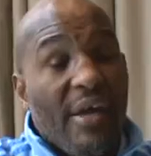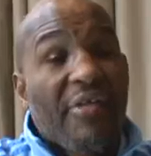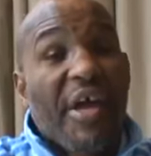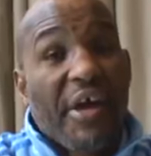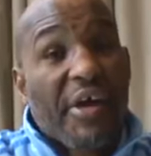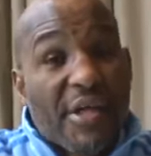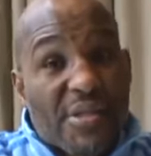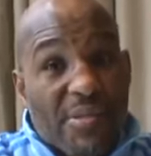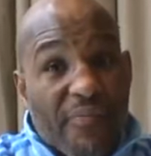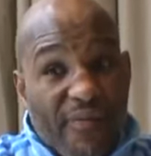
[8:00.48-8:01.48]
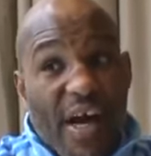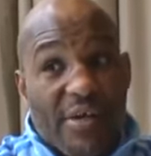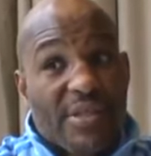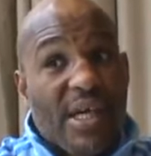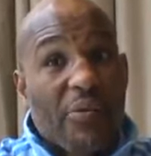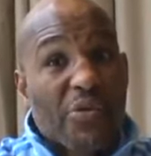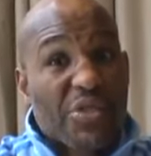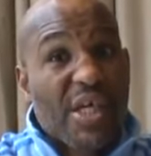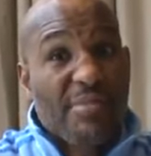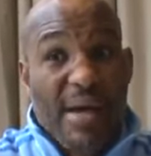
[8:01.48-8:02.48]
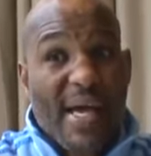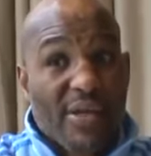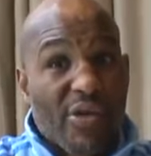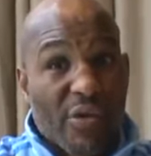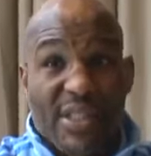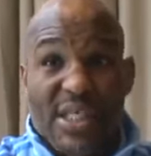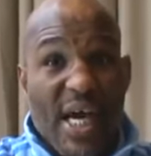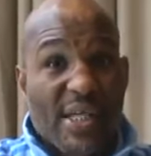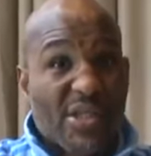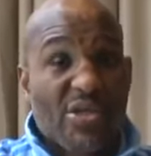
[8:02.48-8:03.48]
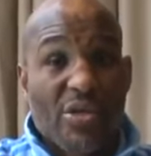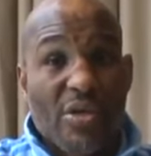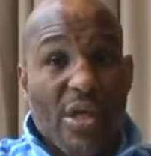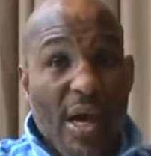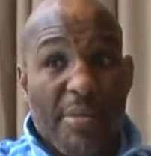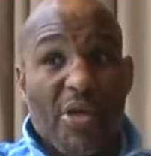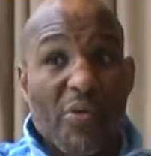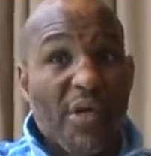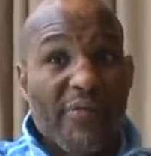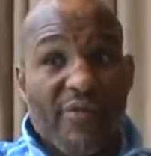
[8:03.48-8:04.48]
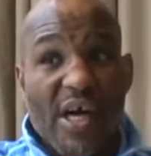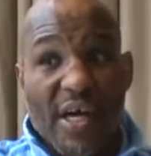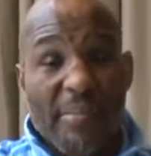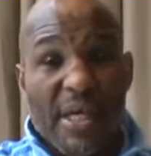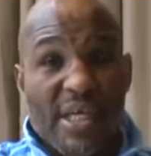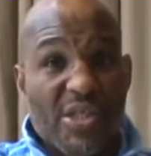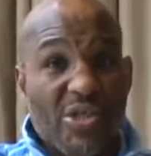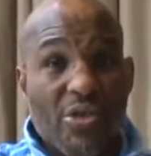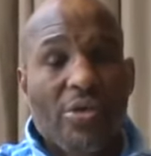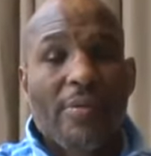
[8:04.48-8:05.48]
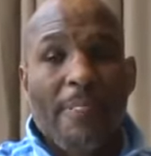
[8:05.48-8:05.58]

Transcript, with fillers: And there is some fighters that will say, man, you know, this guy's still, I mean, look what he's done. I mean, he's still,